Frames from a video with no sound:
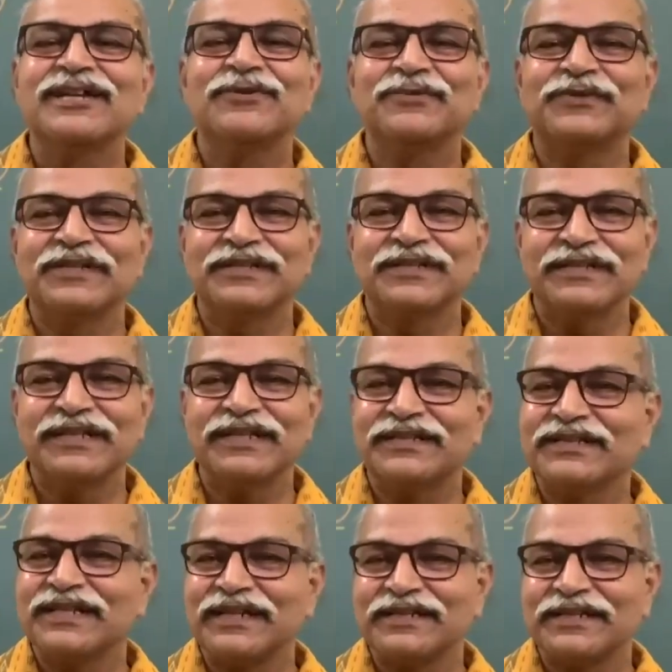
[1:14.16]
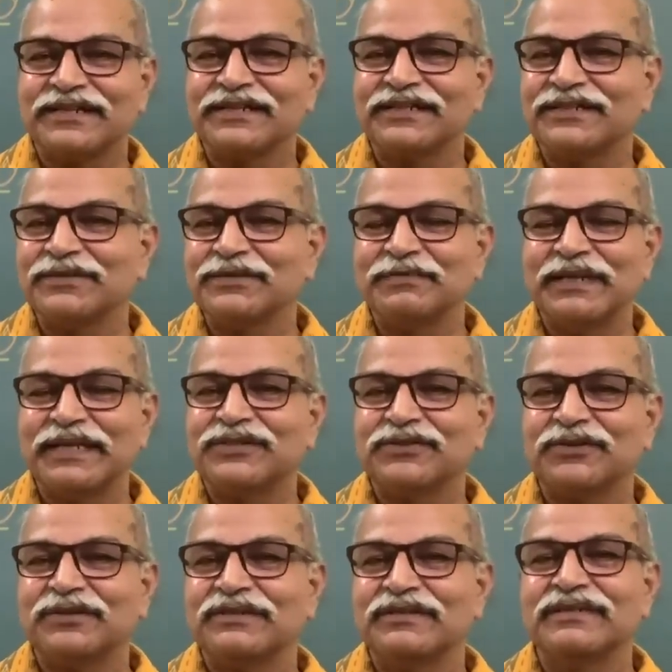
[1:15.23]
Newton's rings, that is based
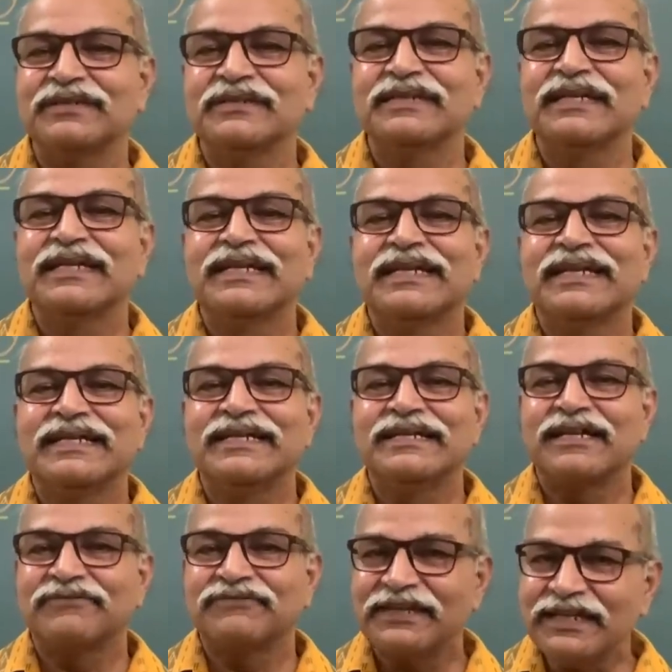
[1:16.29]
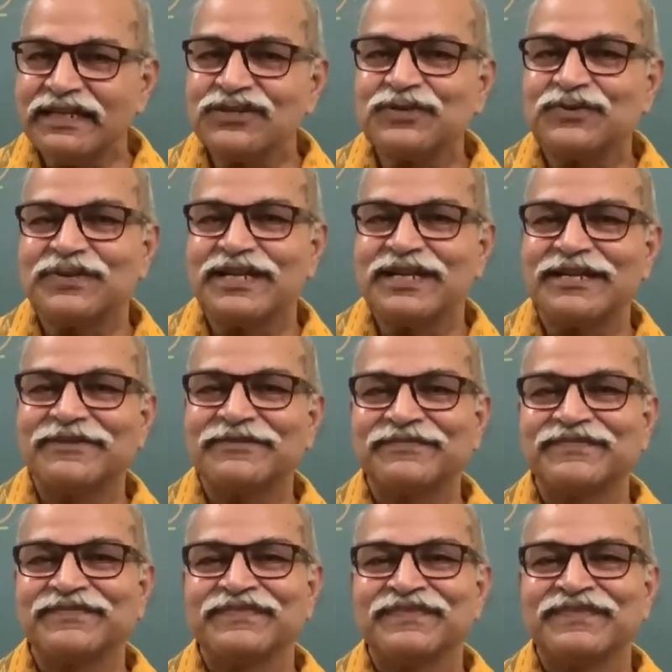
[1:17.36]
on interference
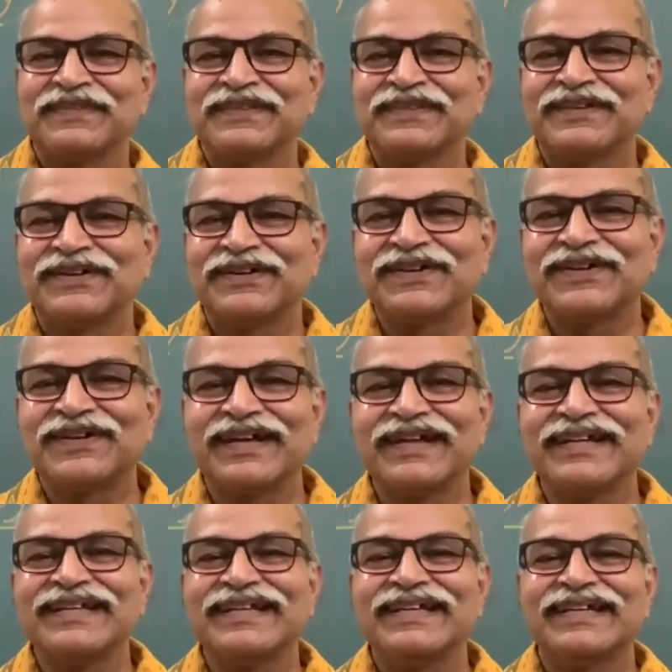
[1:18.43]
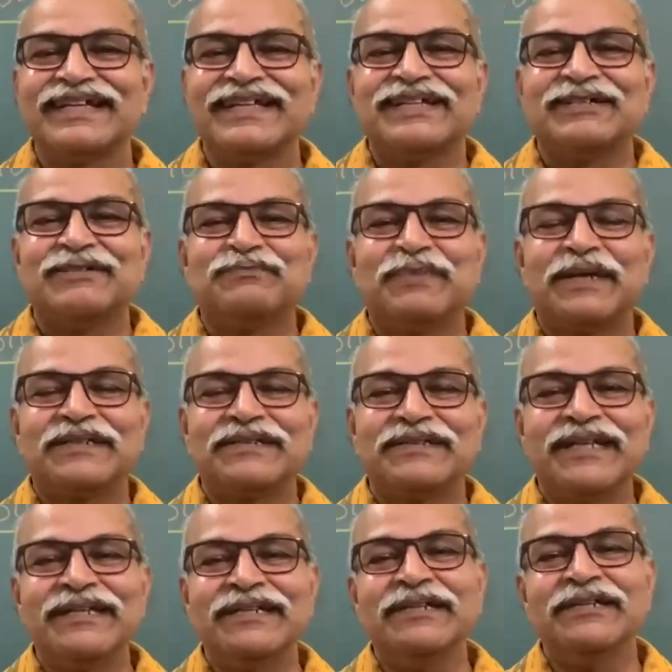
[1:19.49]
only. Okay? But
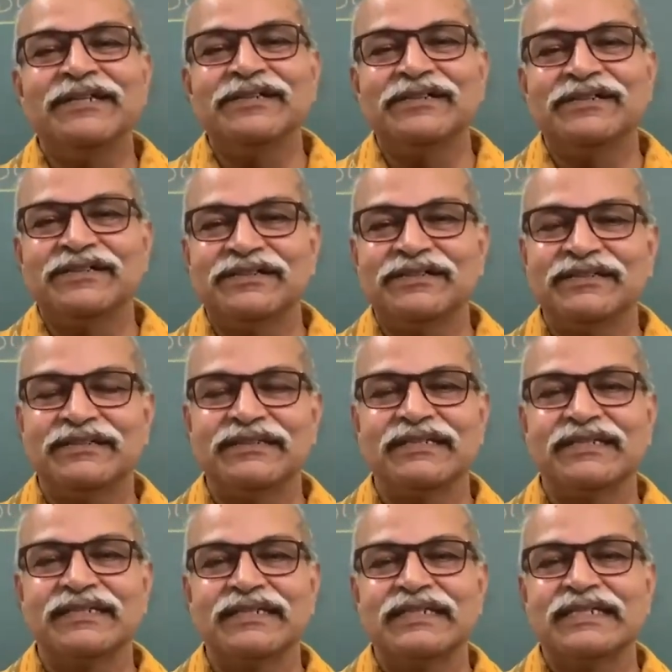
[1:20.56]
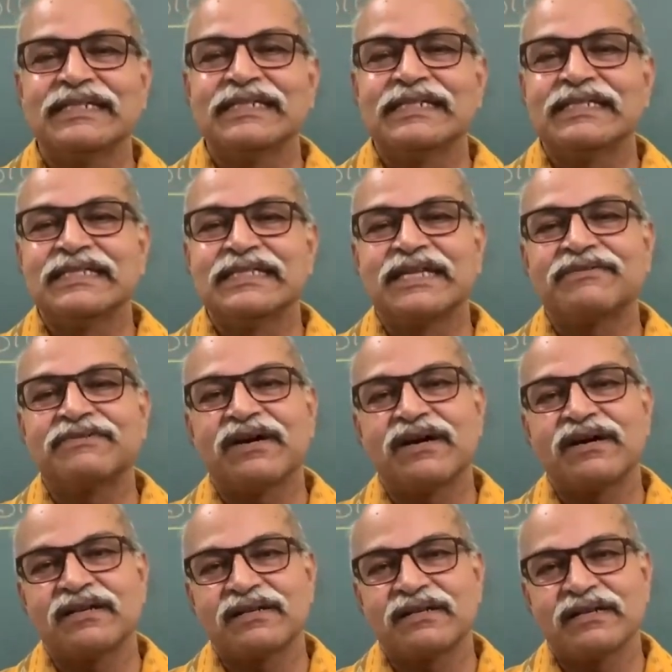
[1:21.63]
then there
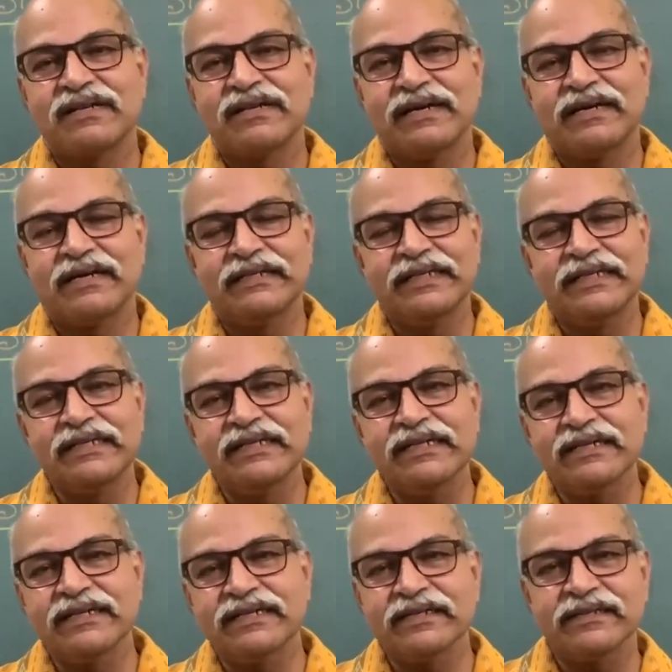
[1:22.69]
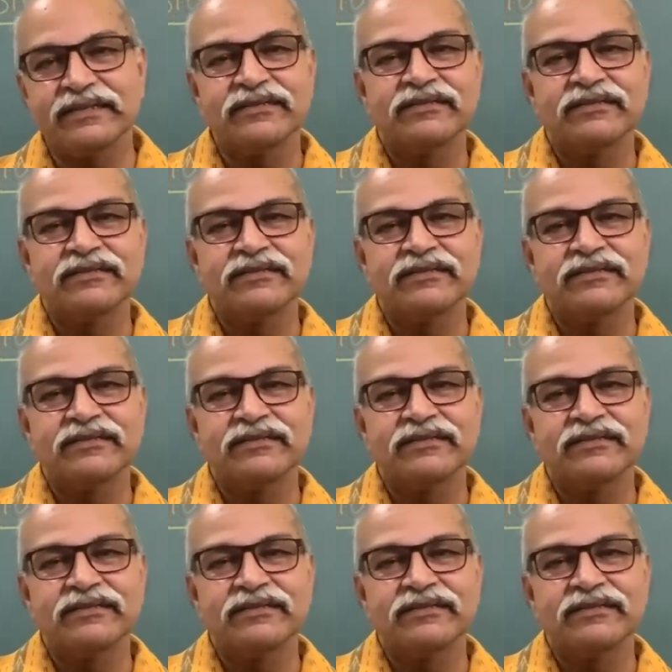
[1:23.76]
were another